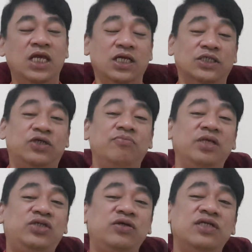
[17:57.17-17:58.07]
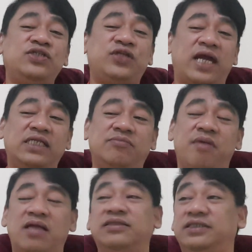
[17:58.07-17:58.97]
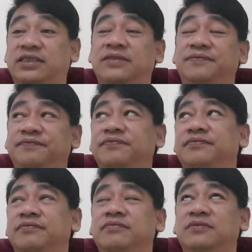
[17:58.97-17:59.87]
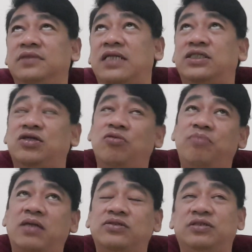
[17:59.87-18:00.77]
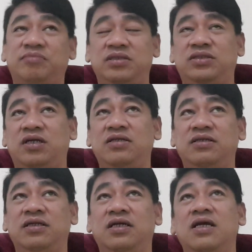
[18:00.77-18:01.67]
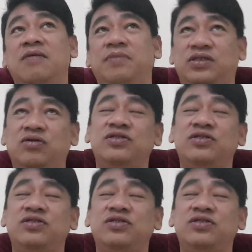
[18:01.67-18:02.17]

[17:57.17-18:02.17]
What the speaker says: So mission statement, let's go back to the mission. Mission